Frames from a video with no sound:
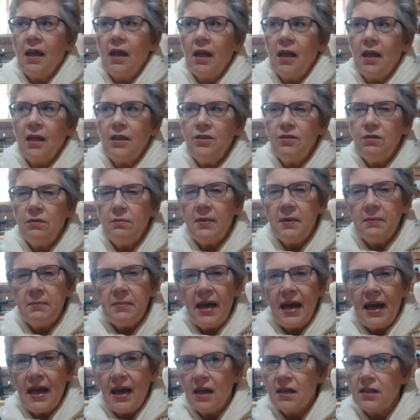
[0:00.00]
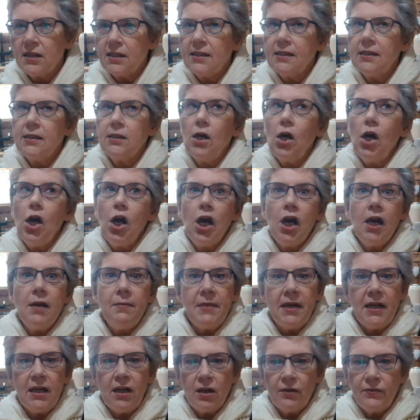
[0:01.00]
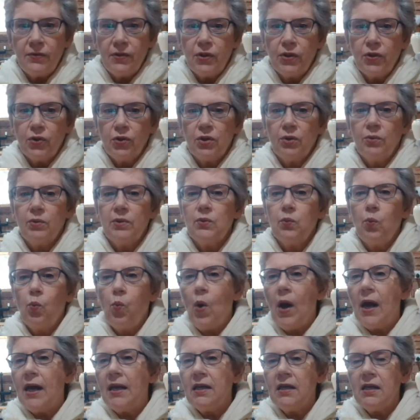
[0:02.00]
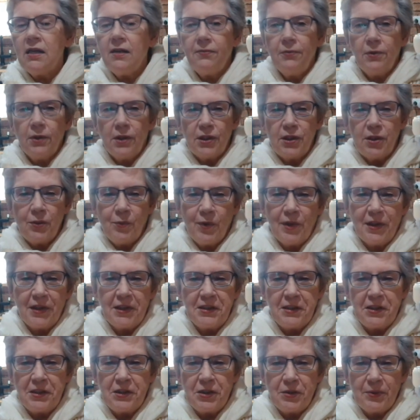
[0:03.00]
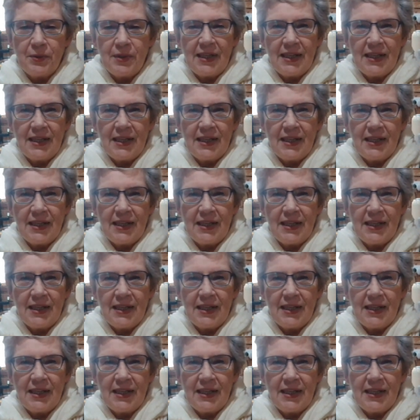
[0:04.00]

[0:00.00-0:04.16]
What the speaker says: And do you remember how so many of you thought it was wonderful and you wanted to do it